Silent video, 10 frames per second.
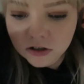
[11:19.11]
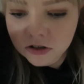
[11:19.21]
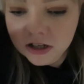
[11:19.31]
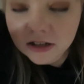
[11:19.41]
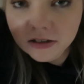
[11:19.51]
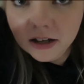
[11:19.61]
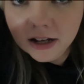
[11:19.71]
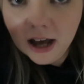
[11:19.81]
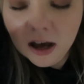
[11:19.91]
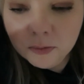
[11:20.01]
she's let
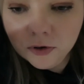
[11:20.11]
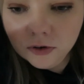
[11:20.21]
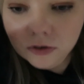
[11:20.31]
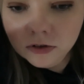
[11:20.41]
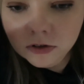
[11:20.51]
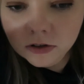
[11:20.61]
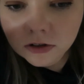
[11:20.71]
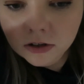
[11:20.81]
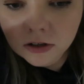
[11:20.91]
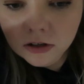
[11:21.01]
it happen.
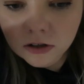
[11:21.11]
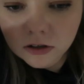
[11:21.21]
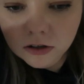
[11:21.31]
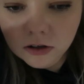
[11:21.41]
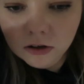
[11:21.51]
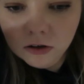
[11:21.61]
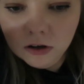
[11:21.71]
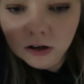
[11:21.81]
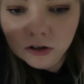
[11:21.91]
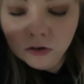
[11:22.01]

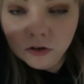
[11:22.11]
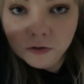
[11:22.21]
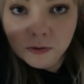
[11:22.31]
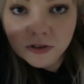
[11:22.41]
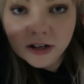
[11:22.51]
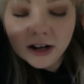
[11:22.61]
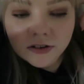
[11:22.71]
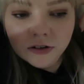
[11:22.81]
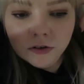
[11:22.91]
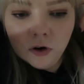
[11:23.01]
I don't know if it was an
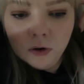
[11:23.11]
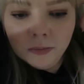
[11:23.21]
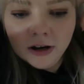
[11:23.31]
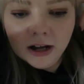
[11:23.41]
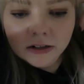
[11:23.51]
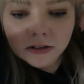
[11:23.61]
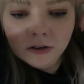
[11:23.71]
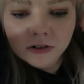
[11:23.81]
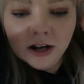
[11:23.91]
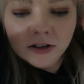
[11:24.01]
accident or planned. I
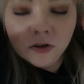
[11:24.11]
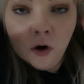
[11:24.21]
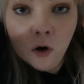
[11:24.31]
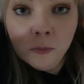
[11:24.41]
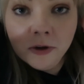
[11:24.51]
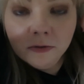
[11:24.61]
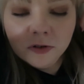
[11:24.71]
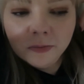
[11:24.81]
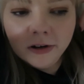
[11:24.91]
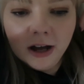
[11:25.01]
would like to hope it
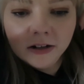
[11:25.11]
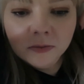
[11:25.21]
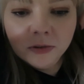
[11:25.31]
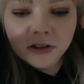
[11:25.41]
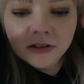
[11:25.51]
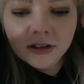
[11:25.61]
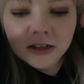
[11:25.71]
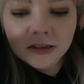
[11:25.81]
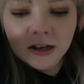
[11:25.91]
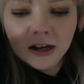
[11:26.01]
was planned, but at the
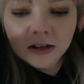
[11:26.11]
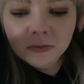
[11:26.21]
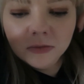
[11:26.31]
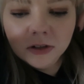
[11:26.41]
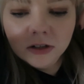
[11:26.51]
same time,